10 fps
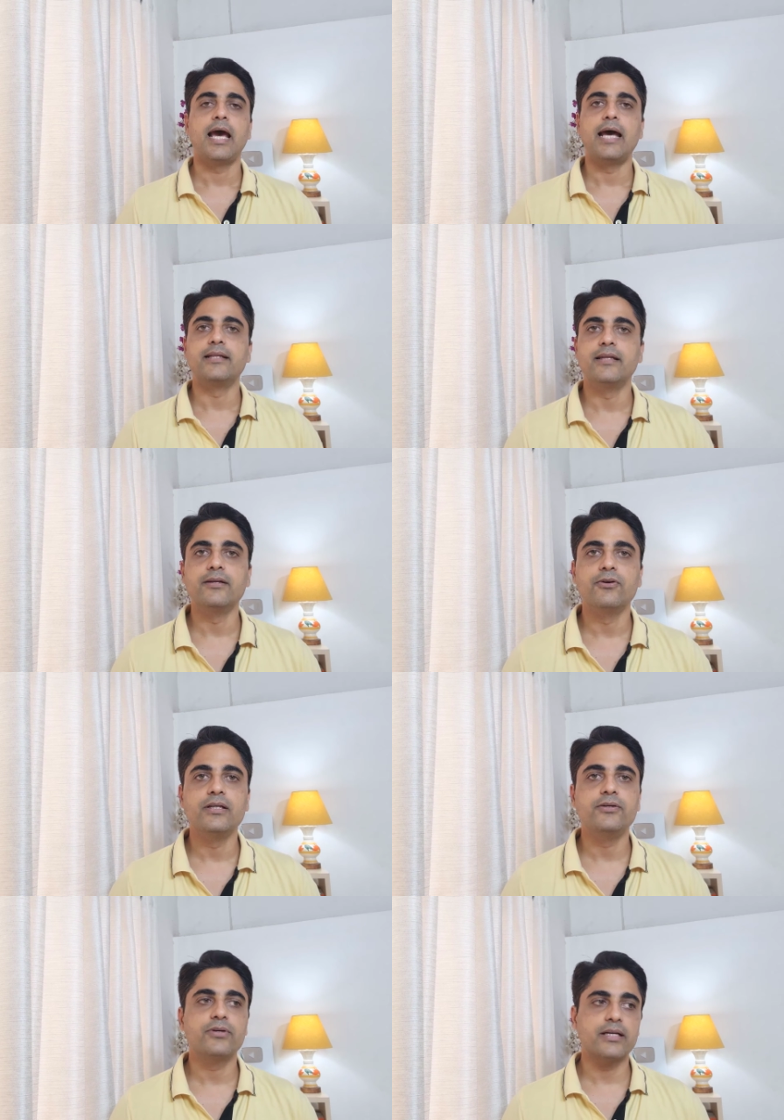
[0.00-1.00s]
and then
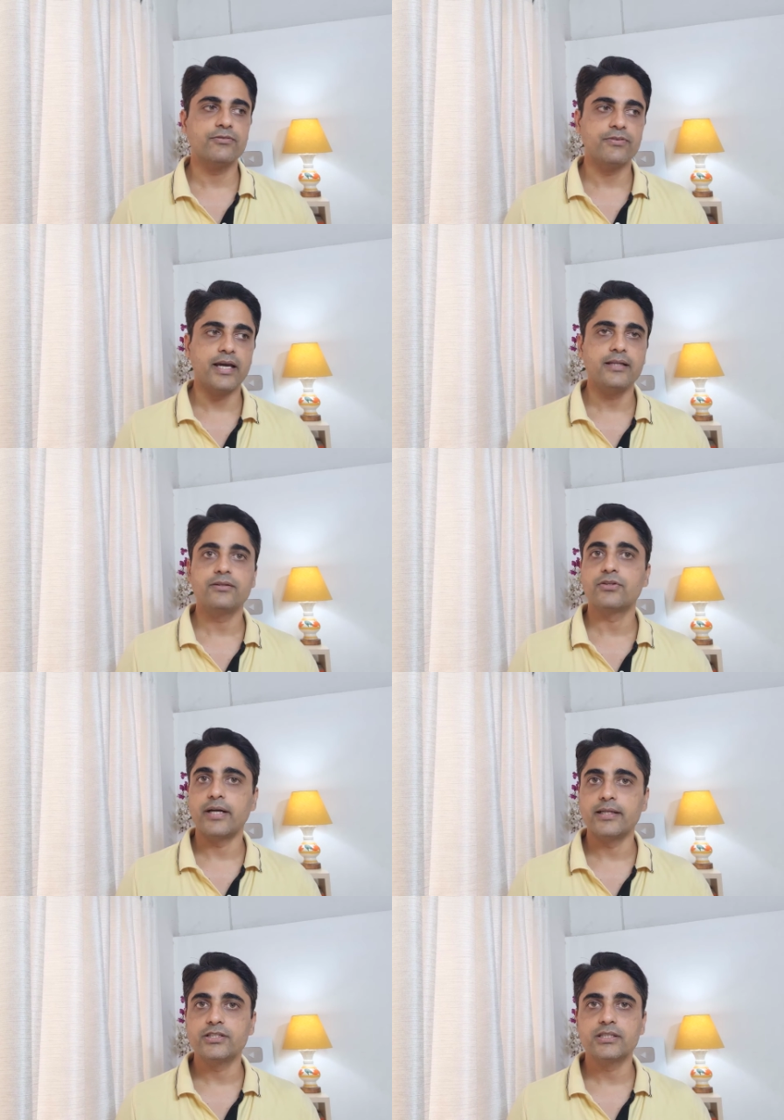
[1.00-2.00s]
only you can find
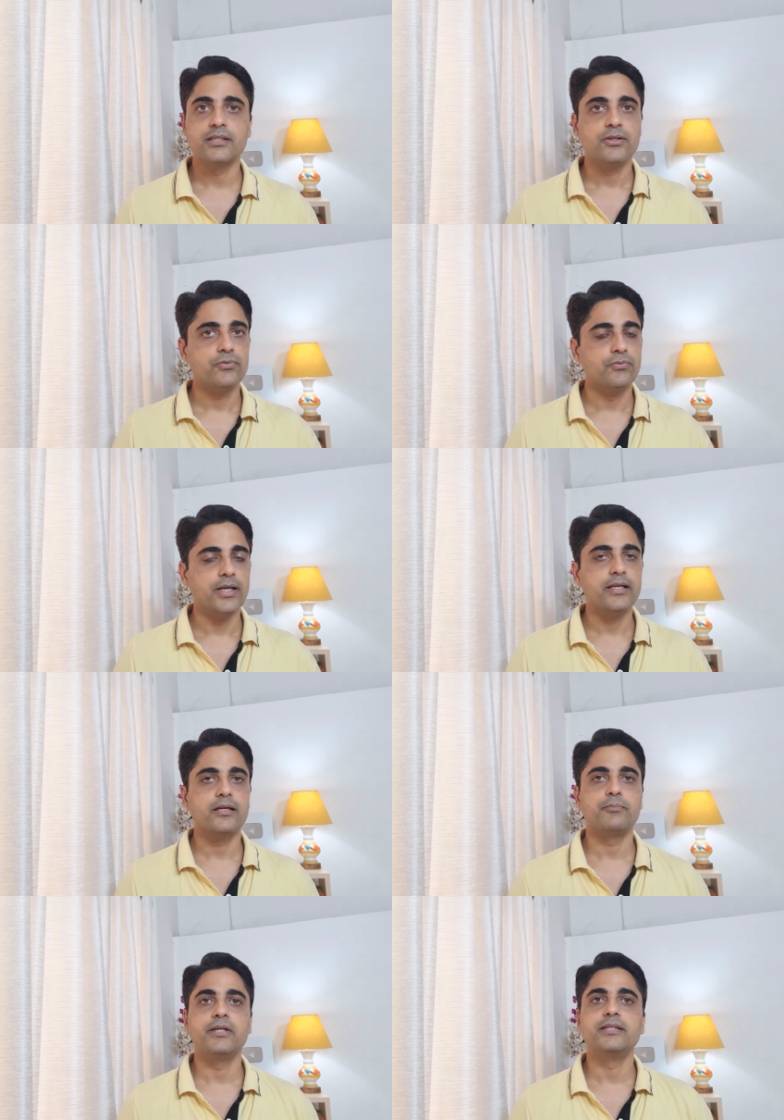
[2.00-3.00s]
threats,
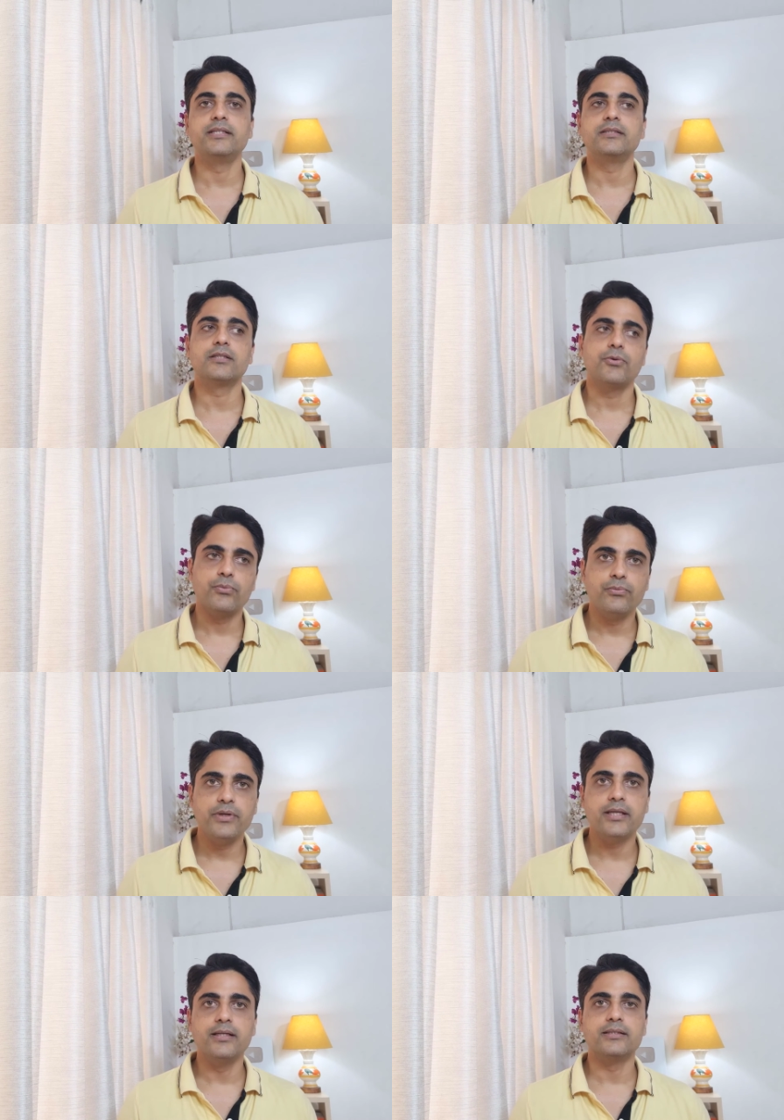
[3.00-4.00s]
vulnerabilities,
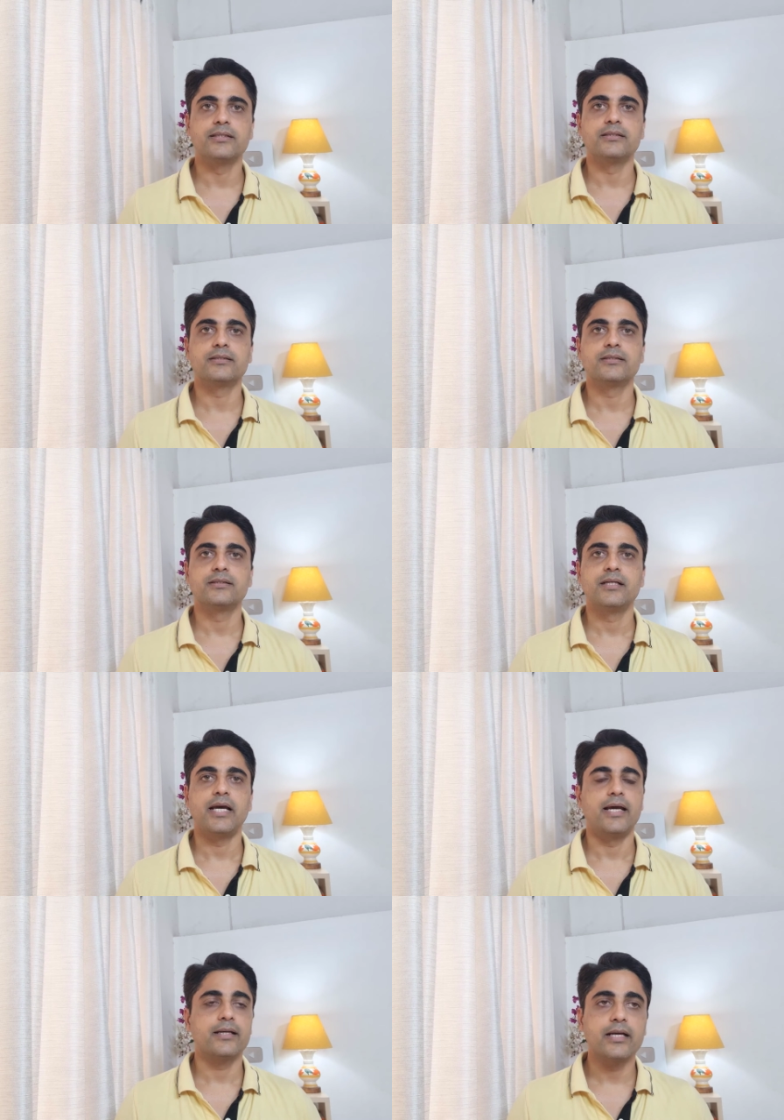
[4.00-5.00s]
weaknesses,
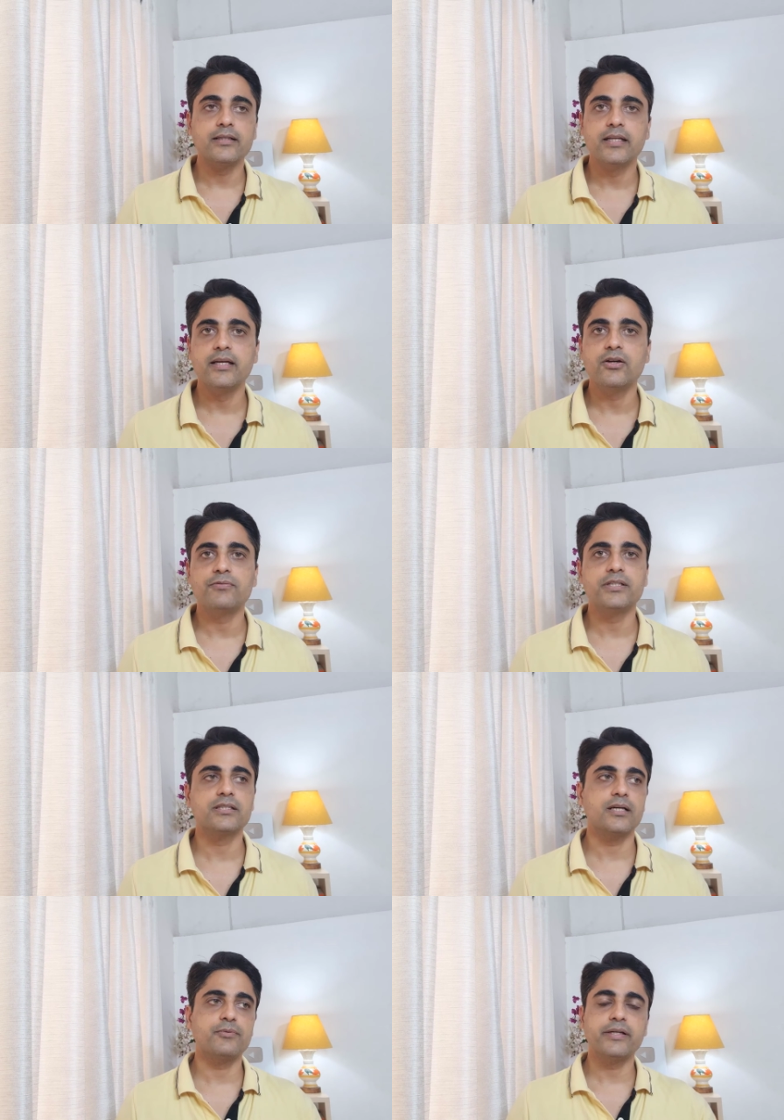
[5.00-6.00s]
and can think of
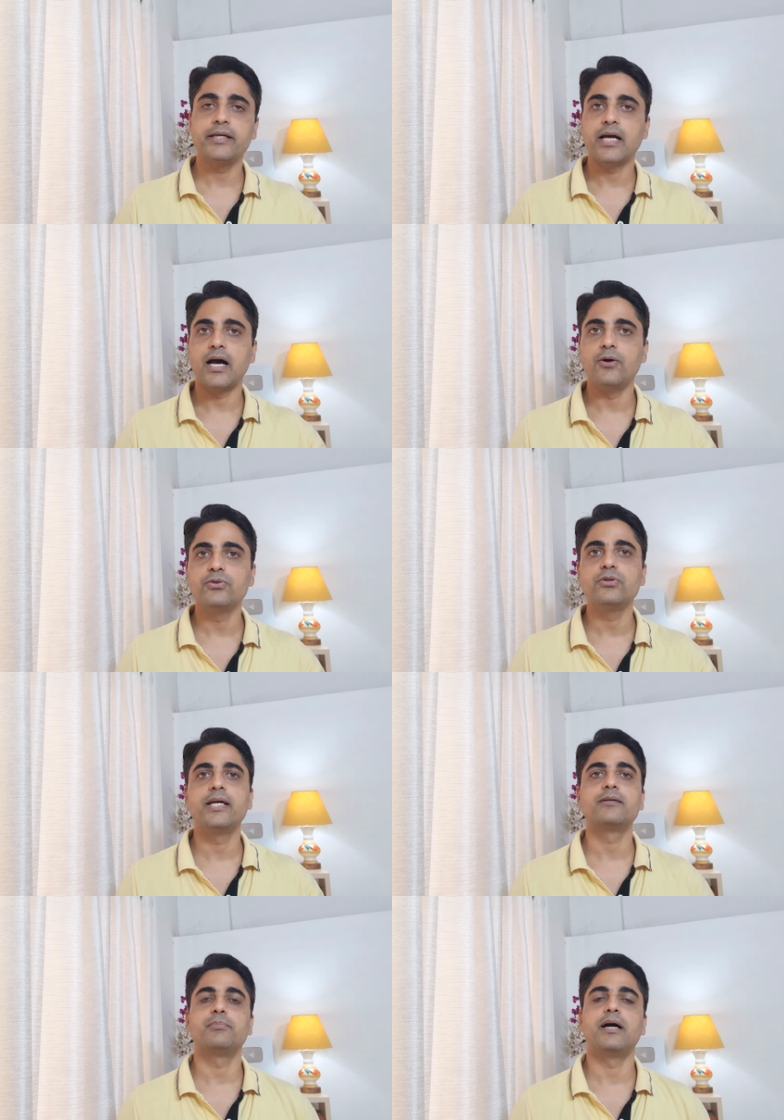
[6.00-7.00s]
discovering how to
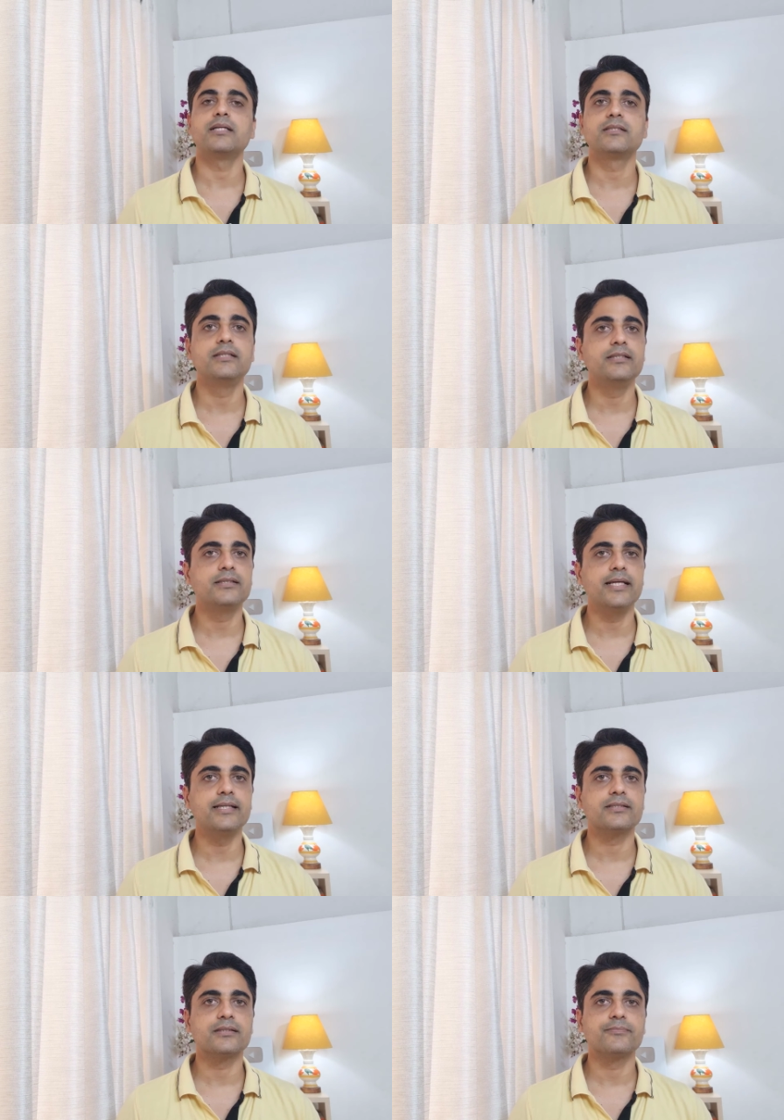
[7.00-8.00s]
get past these
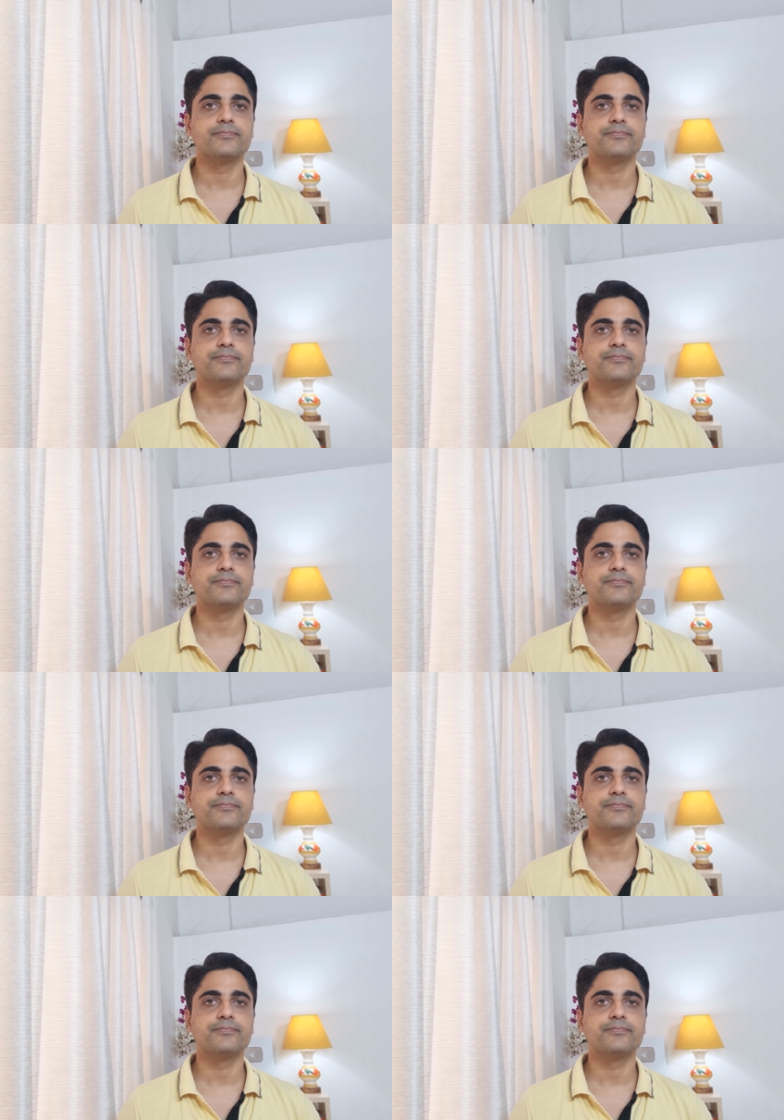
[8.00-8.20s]
things.